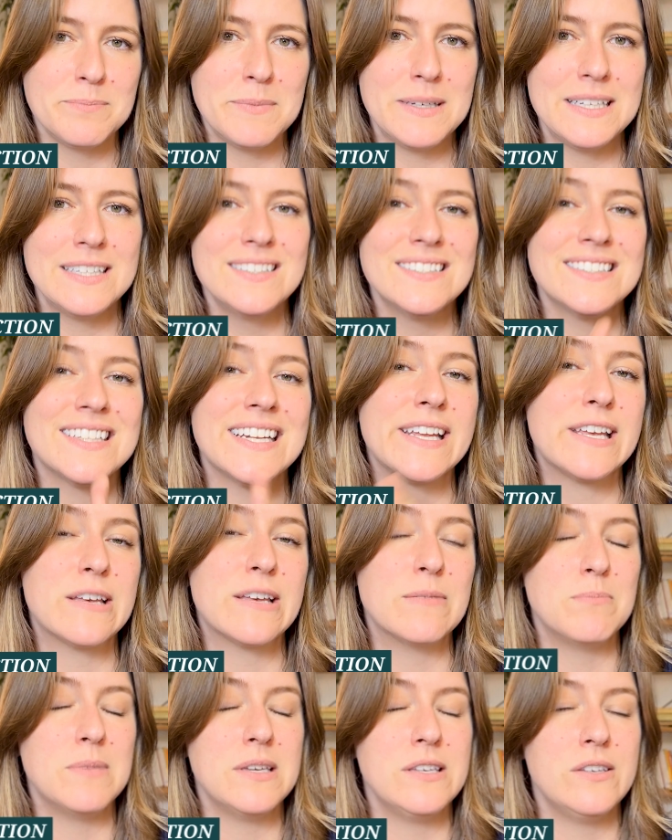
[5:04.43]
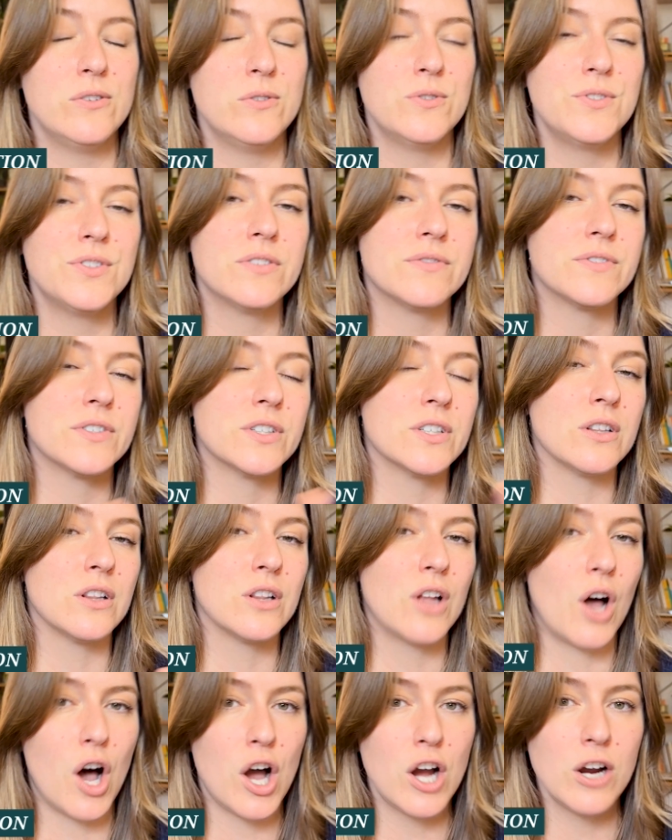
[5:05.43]
means that it can be used for a
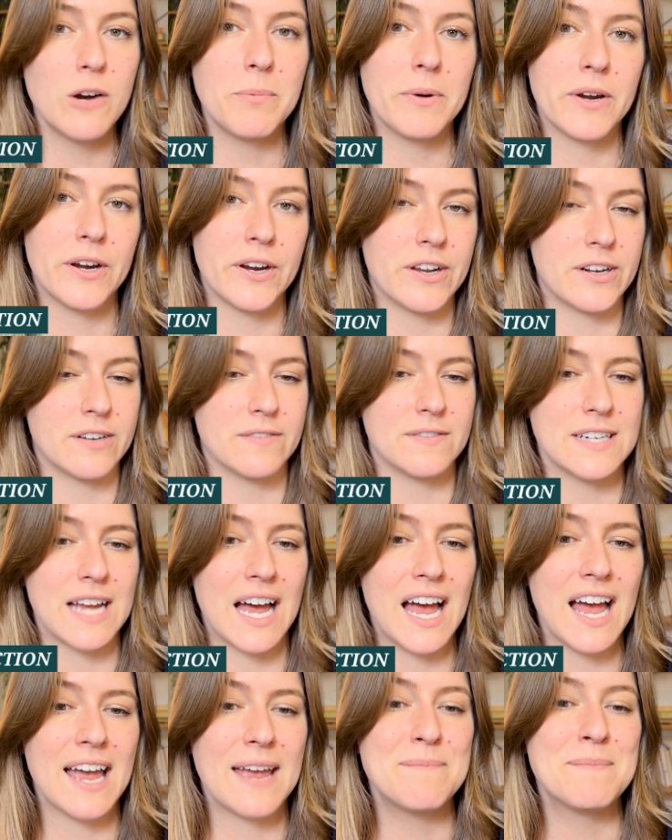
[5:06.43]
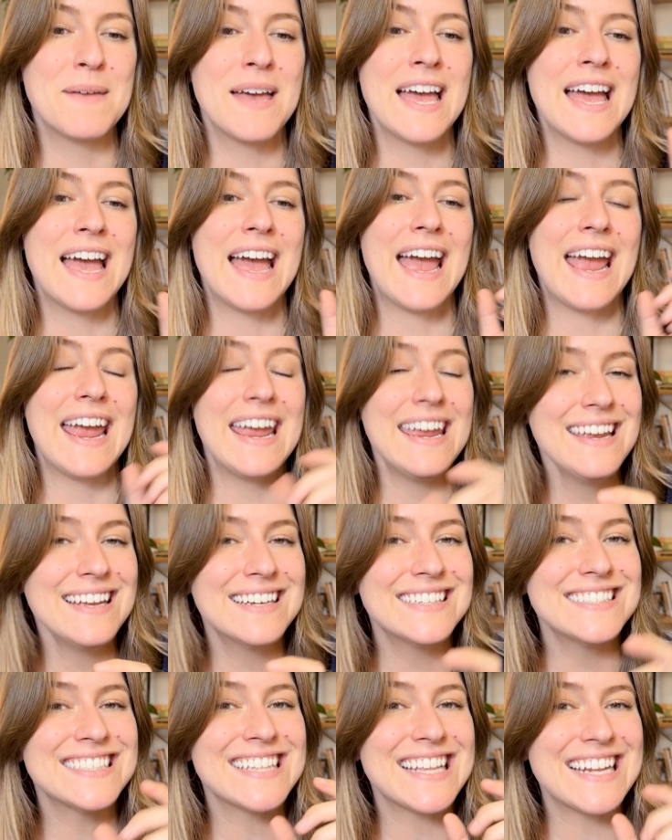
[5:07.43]
long period of time
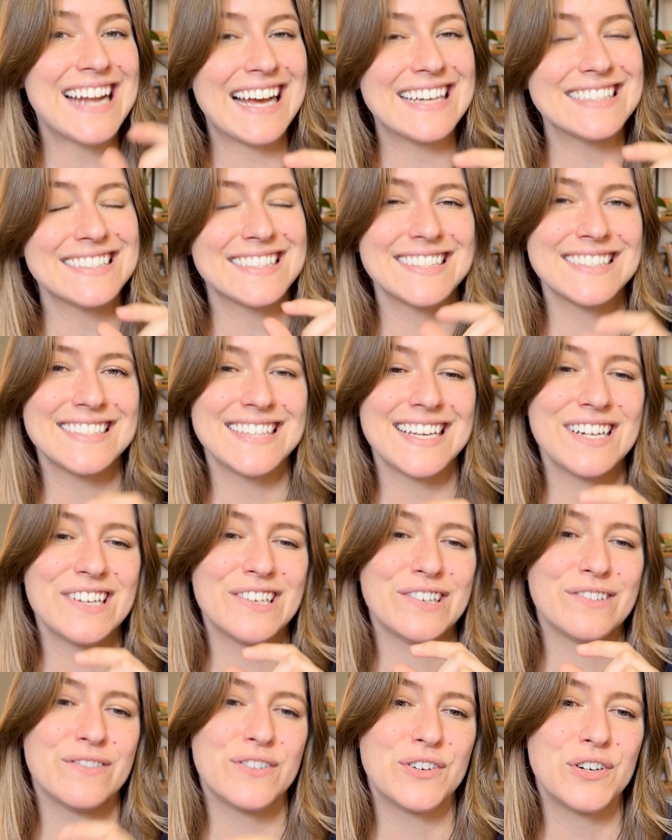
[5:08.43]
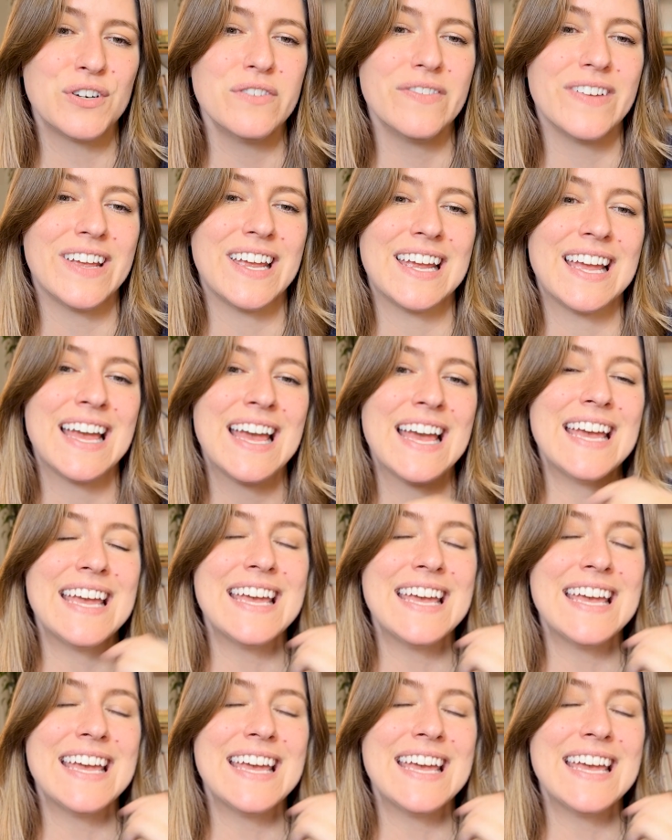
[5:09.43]
and that as a sedative nervine,